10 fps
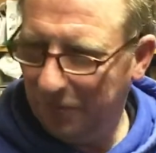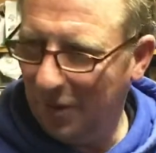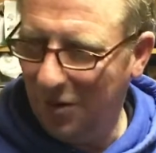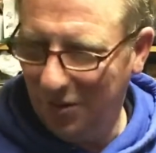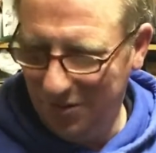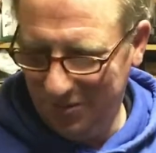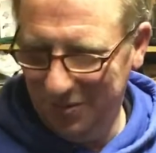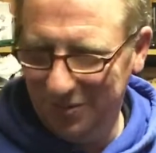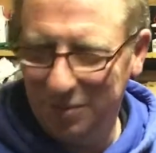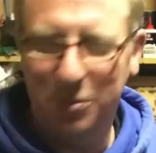
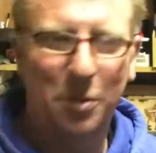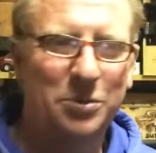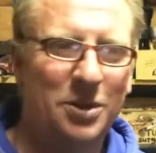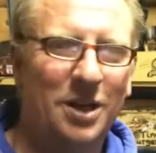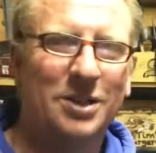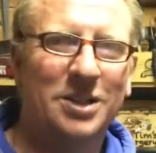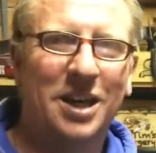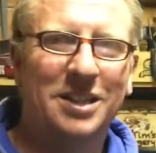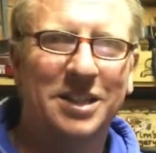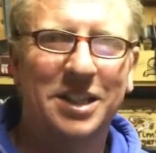Oh, the pups now
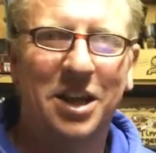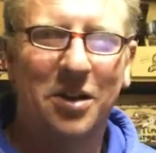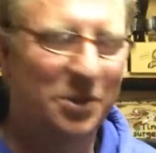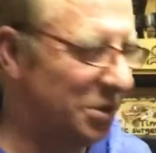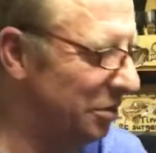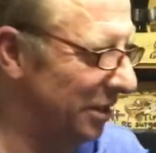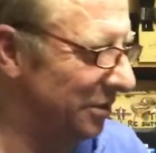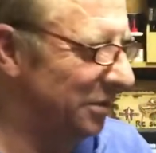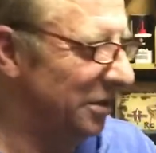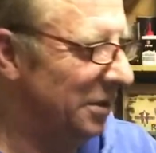decided to eat Heather's
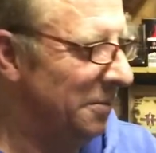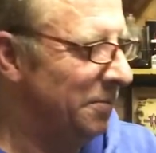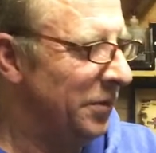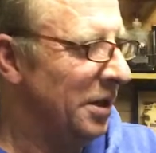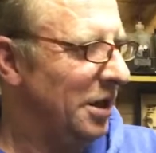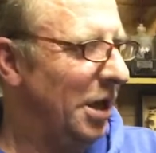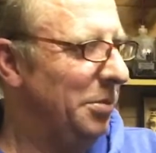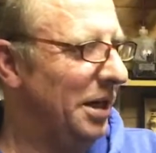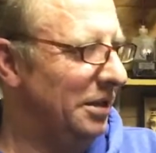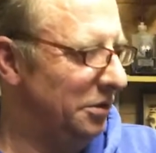trainers. I
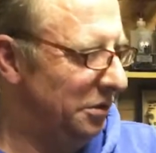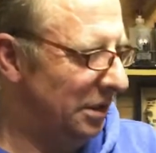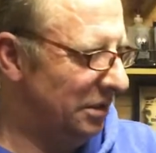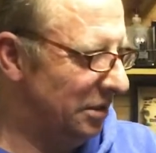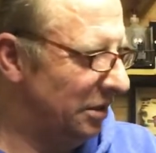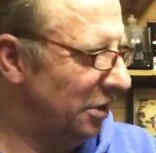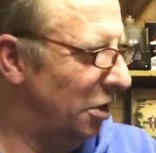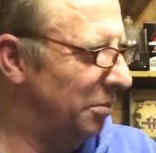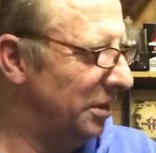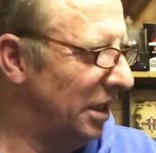would like to use this in the
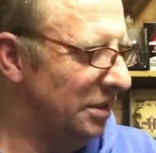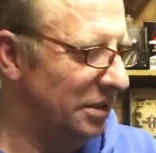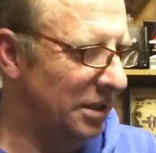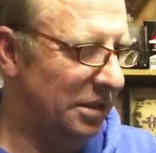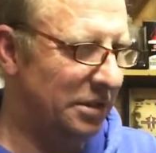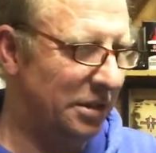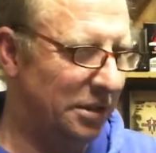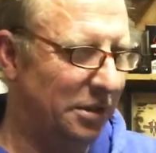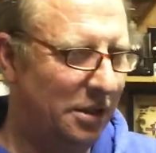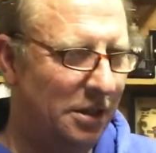competition next
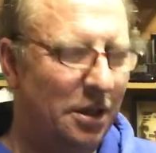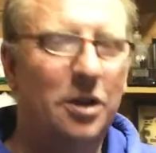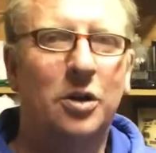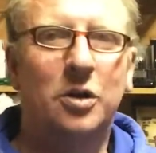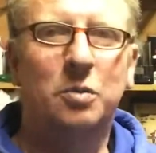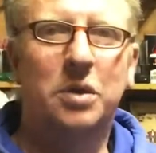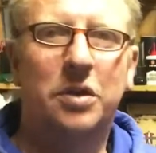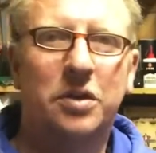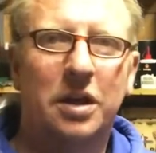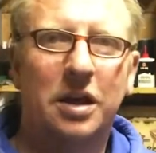year, along
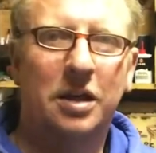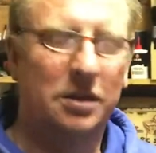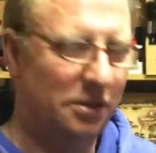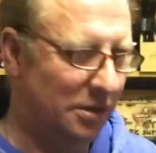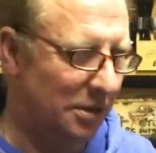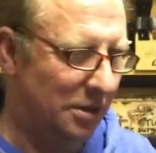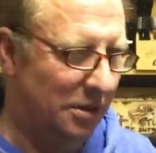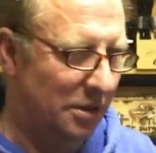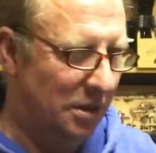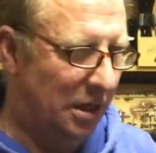with
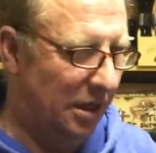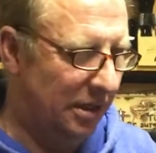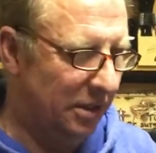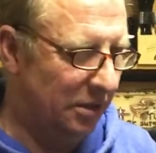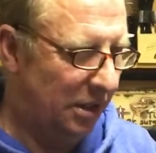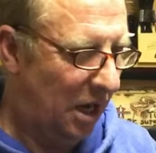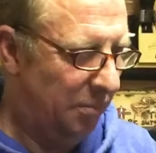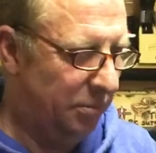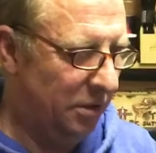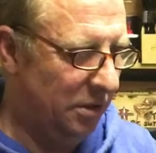Ellie and her
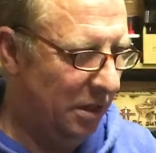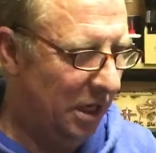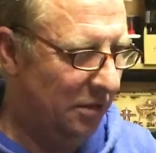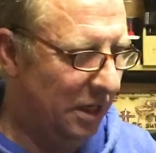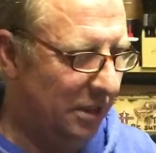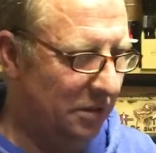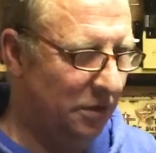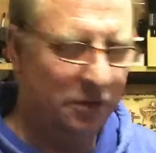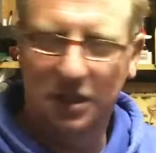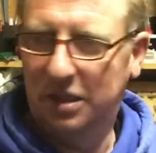Capra. I'd like to
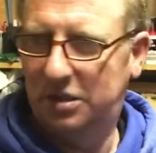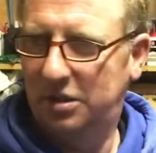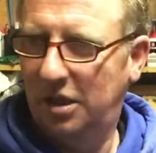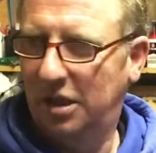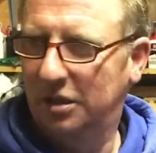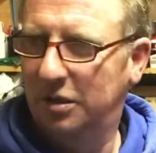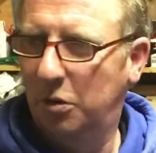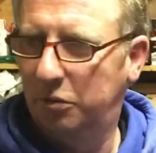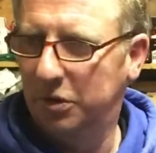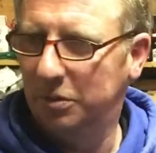run this, and
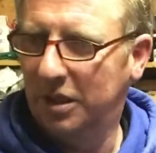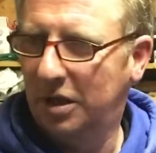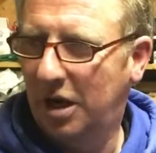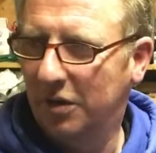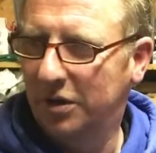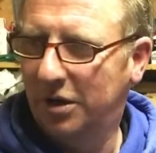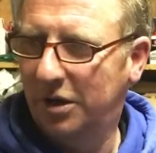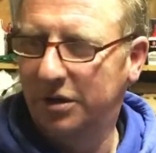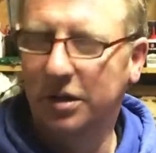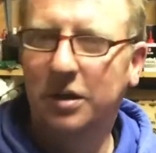hopefully we can get Heather
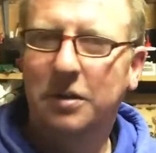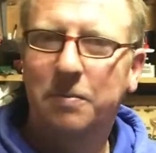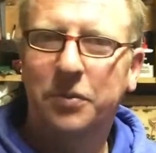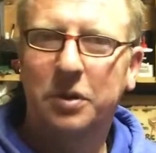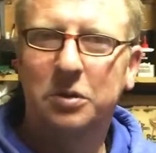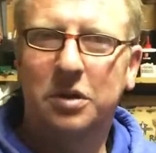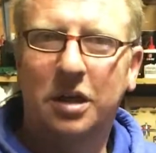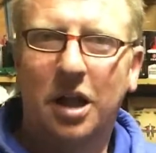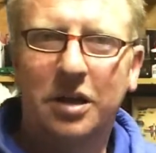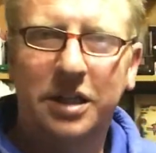down to use the
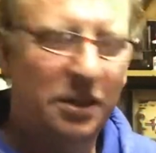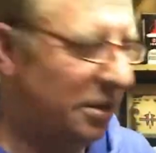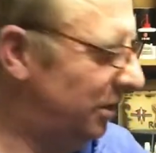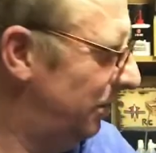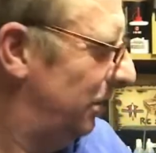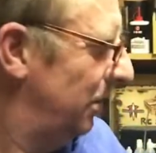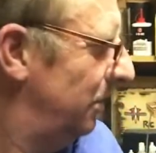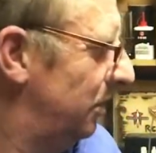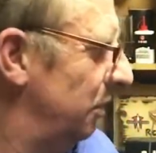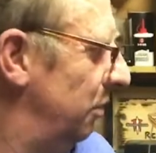Gladiator.
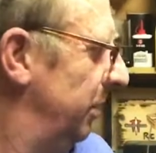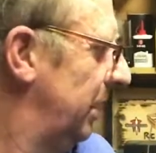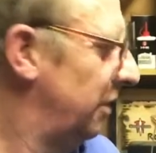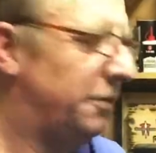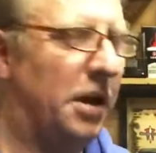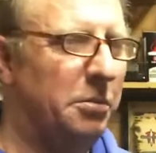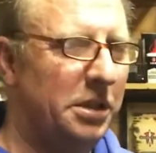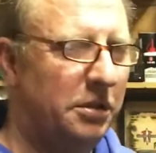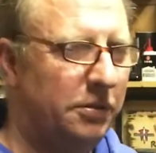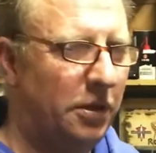So we'll make it a
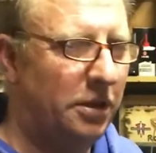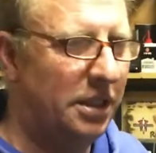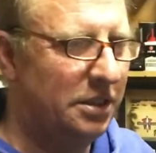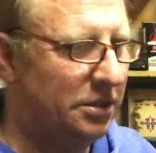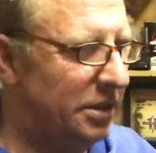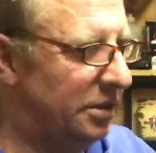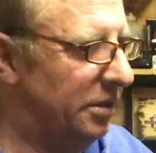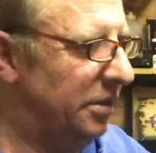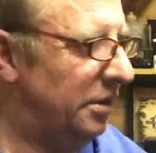family affair next year.